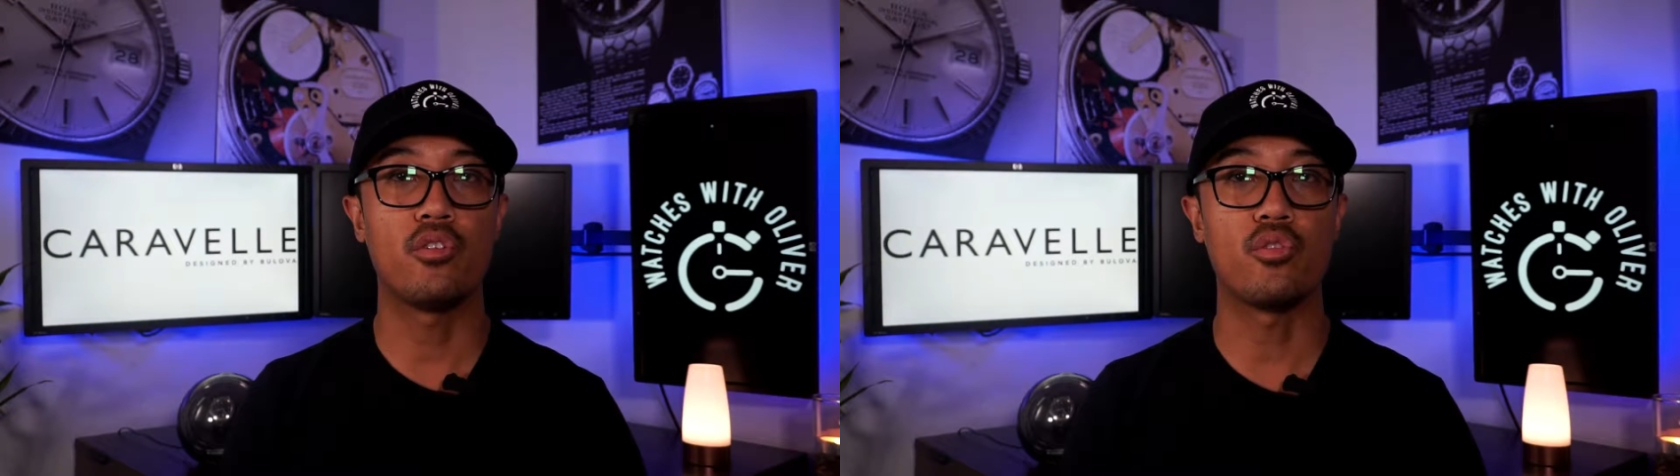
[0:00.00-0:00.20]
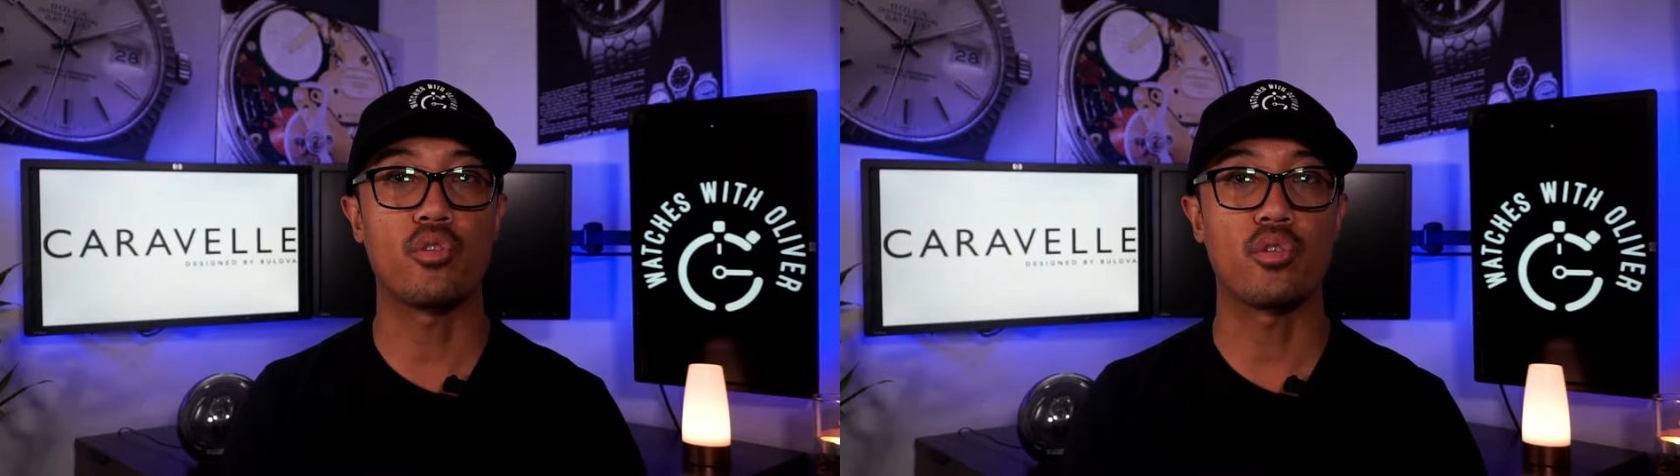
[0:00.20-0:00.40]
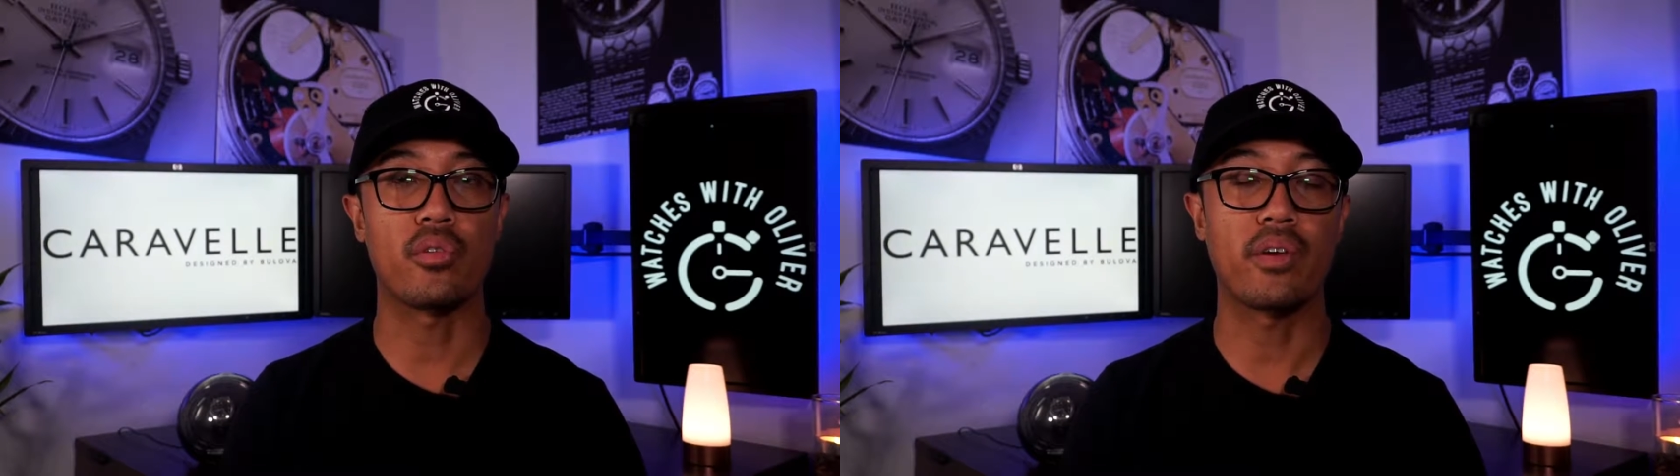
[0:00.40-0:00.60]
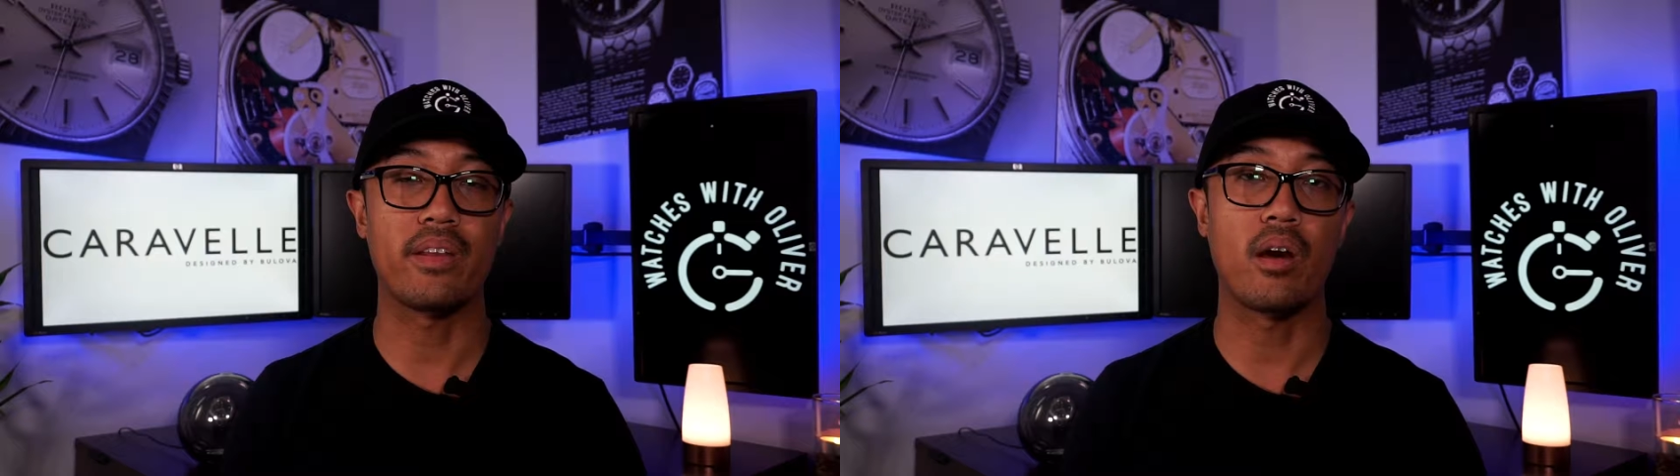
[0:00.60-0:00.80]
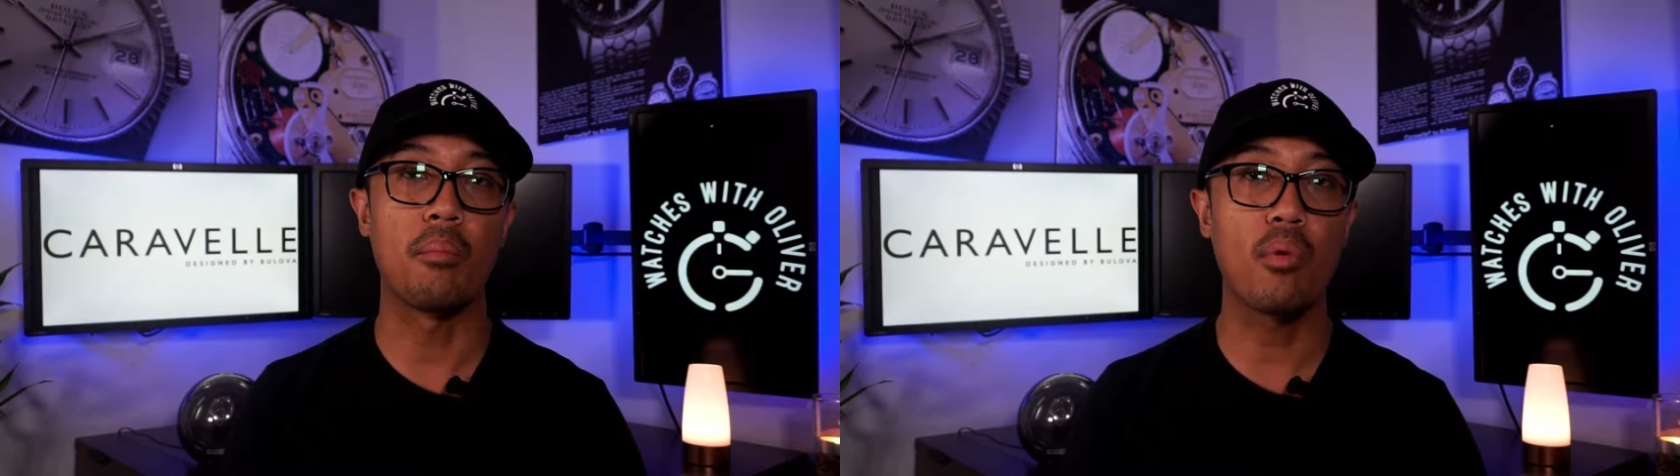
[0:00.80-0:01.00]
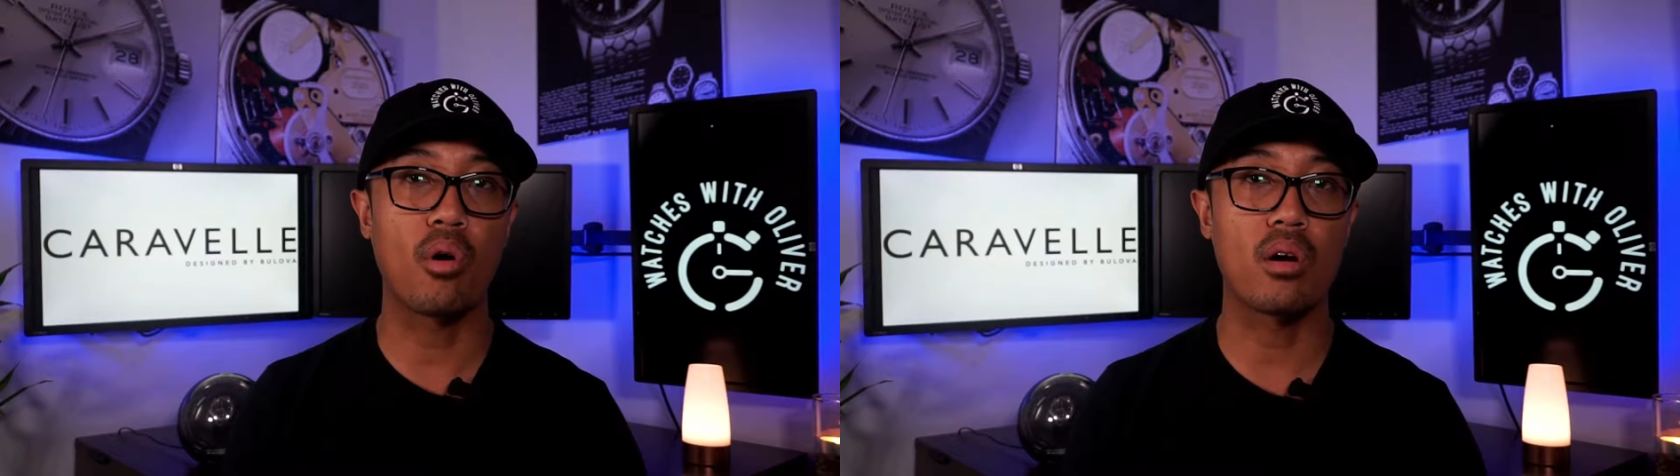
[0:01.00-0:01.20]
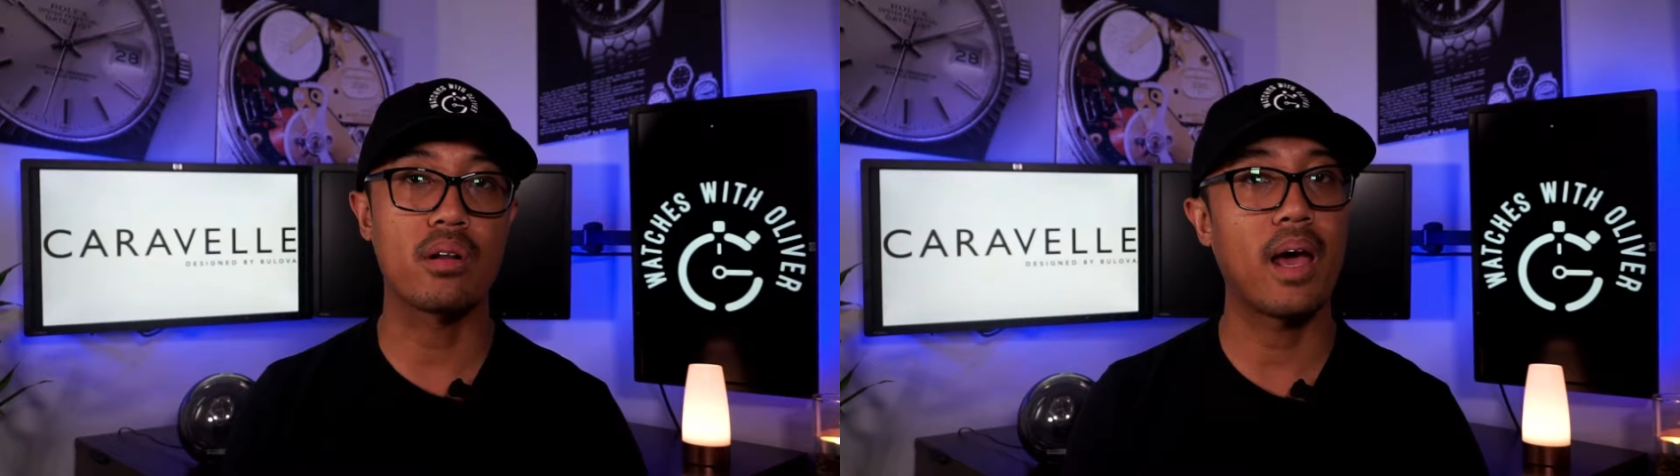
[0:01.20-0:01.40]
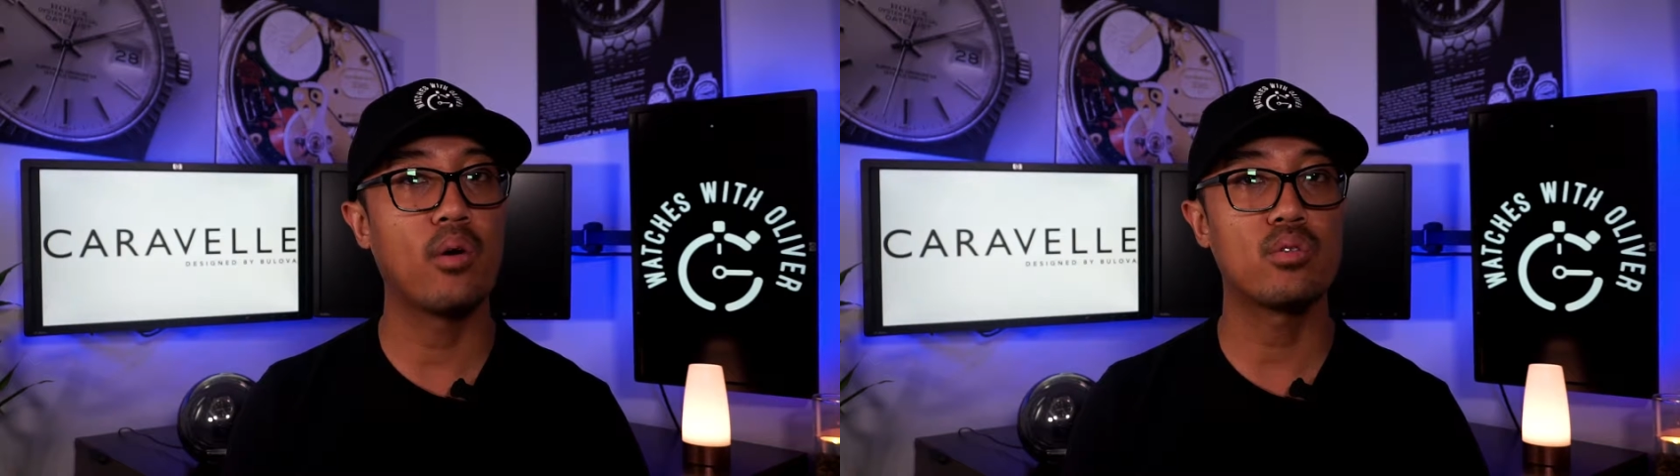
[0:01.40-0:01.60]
so you can find out more on how